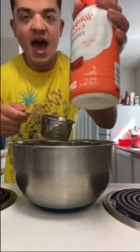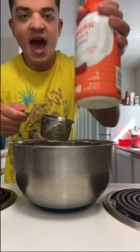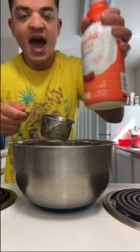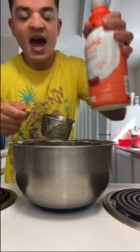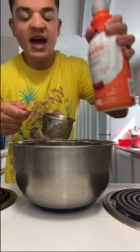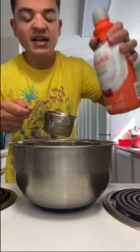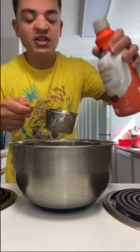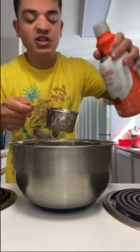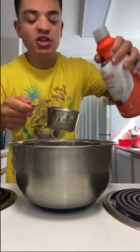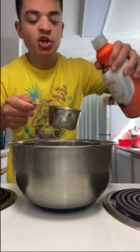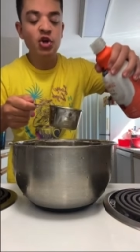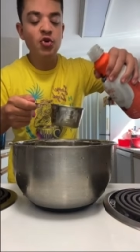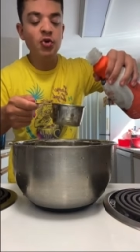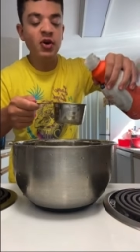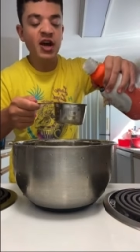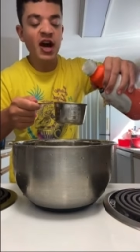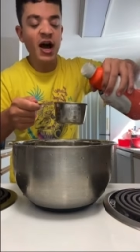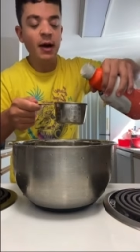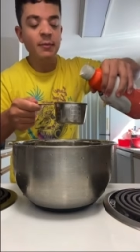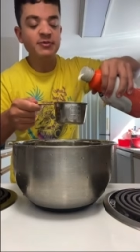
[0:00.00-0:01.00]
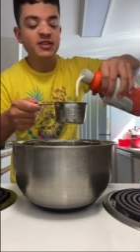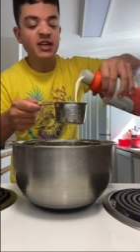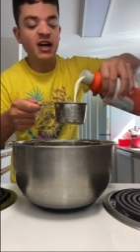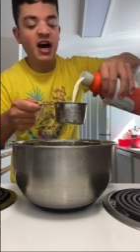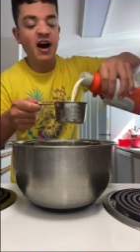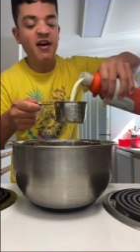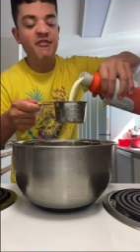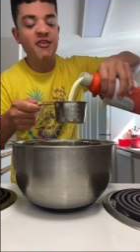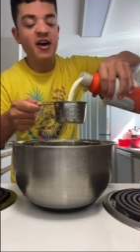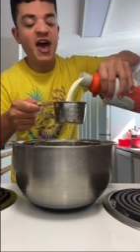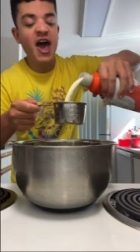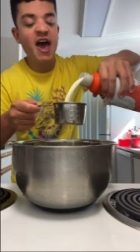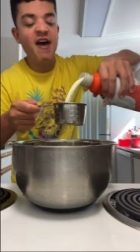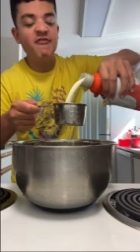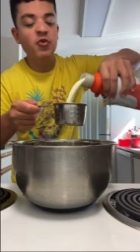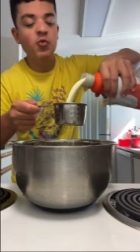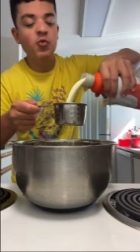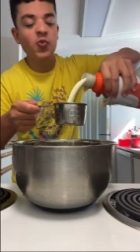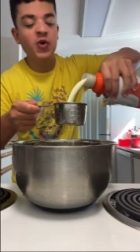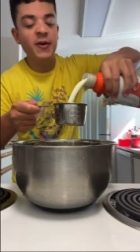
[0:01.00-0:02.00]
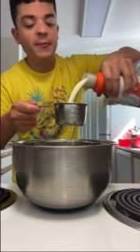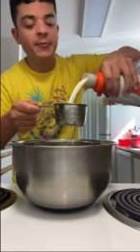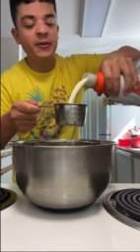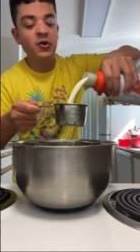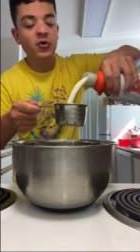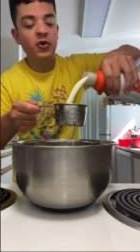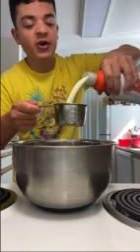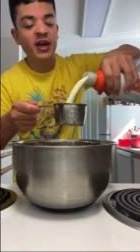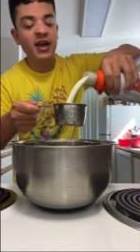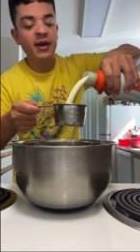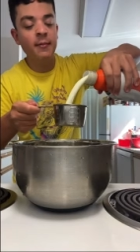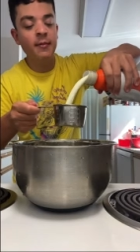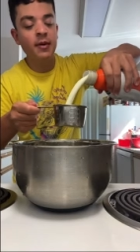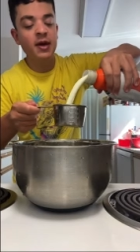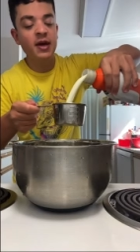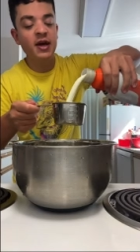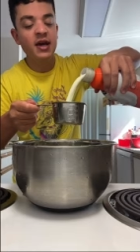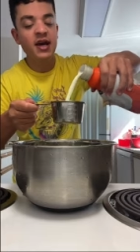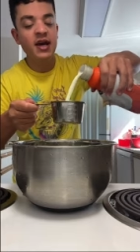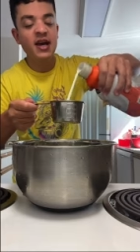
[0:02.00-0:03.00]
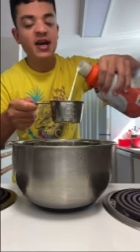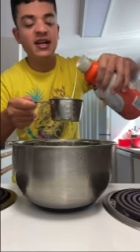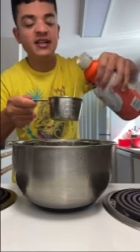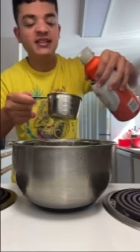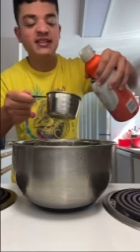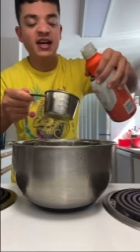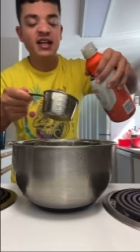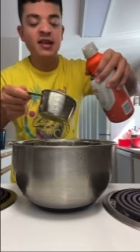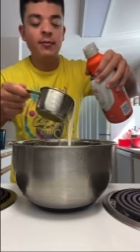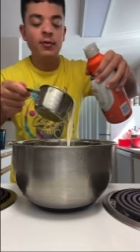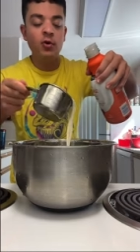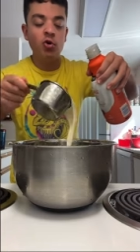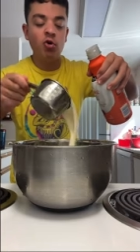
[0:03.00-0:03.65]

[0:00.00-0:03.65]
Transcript: Add two cups of heavy whipping cream inside the